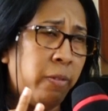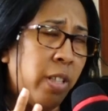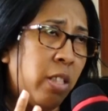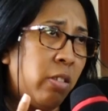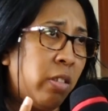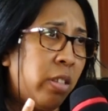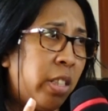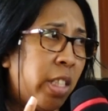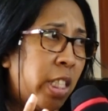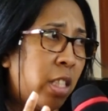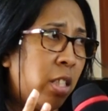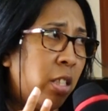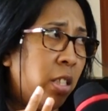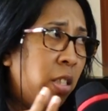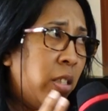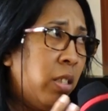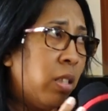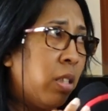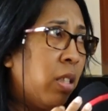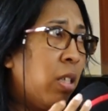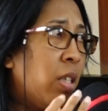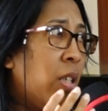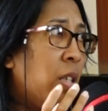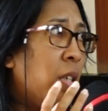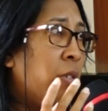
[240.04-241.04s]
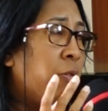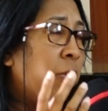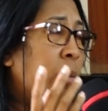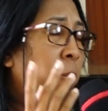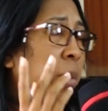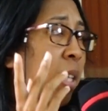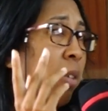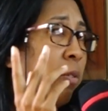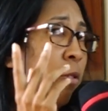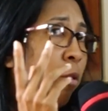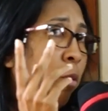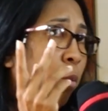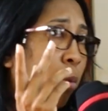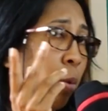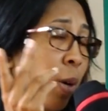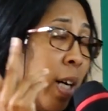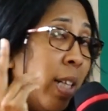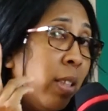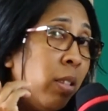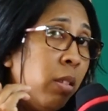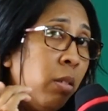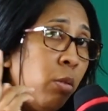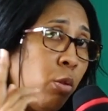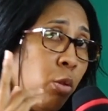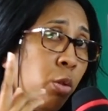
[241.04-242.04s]
annotation from level
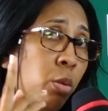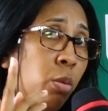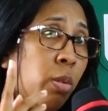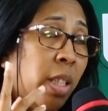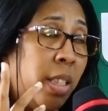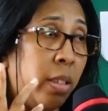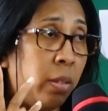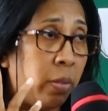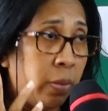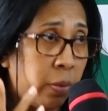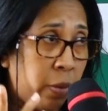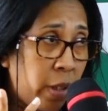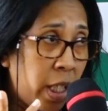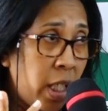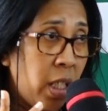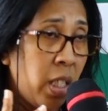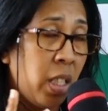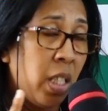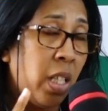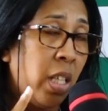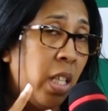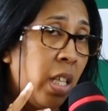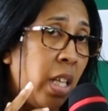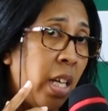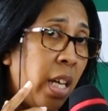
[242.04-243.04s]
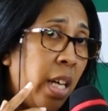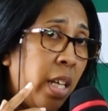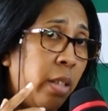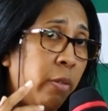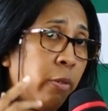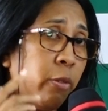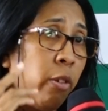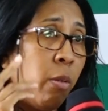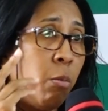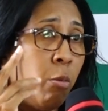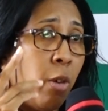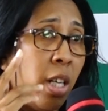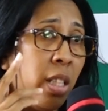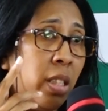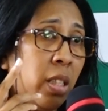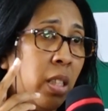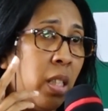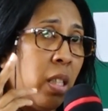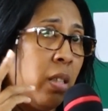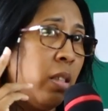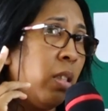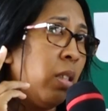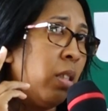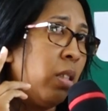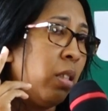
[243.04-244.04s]
1, 2, and 3. And
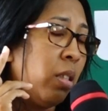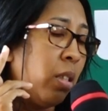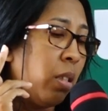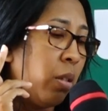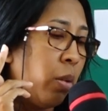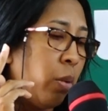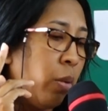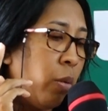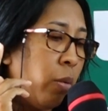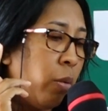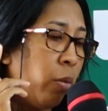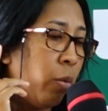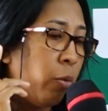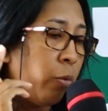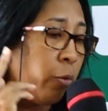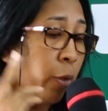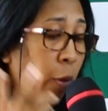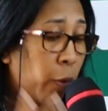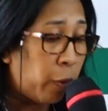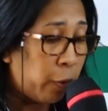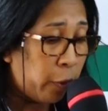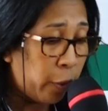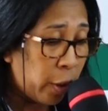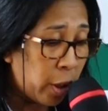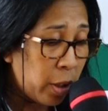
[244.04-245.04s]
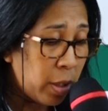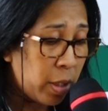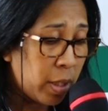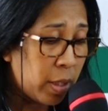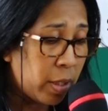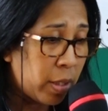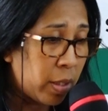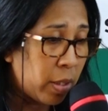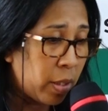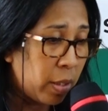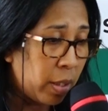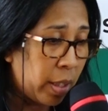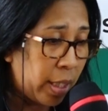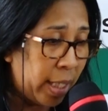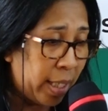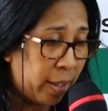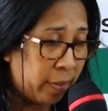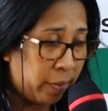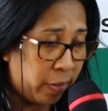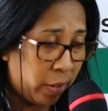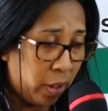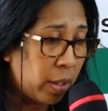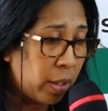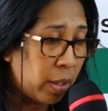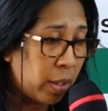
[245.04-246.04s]
the first
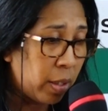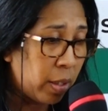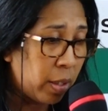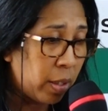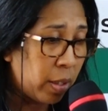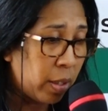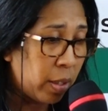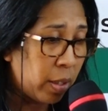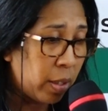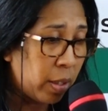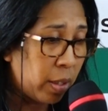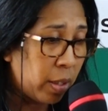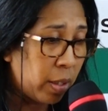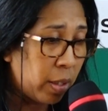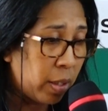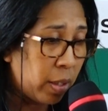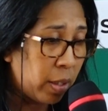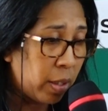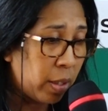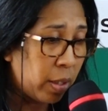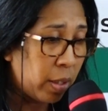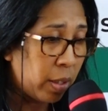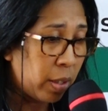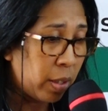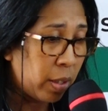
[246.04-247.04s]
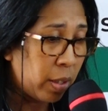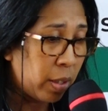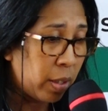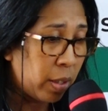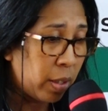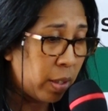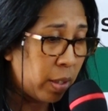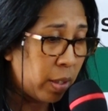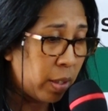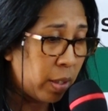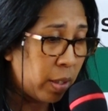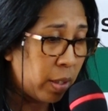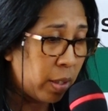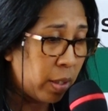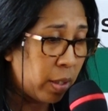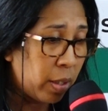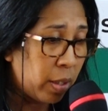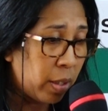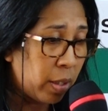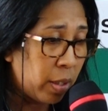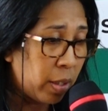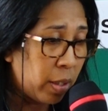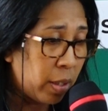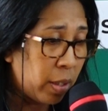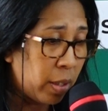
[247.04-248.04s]
level was
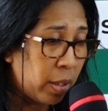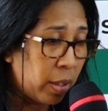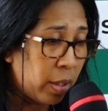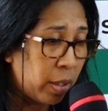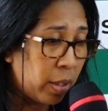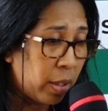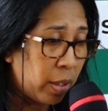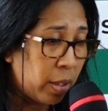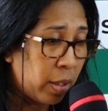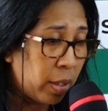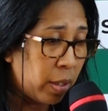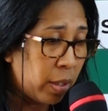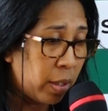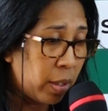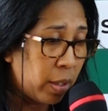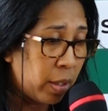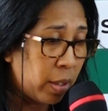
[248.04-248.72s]
just a